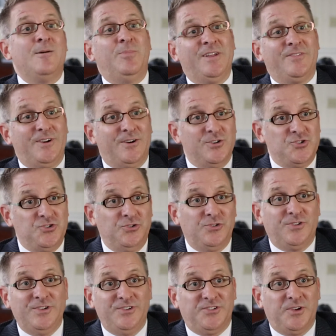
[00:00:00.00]
but there's
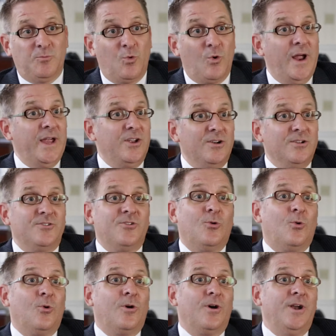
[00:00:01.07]
usually some
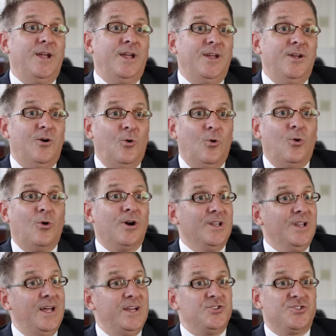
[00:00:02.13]
regulatory or
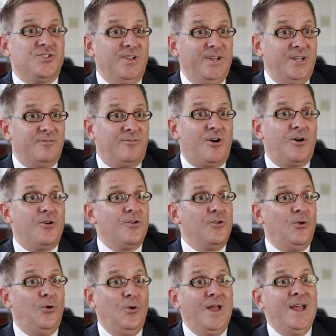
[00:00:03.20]
legislative
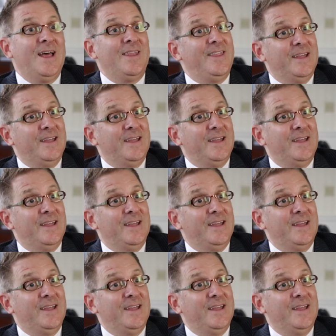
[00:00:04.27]
hurdle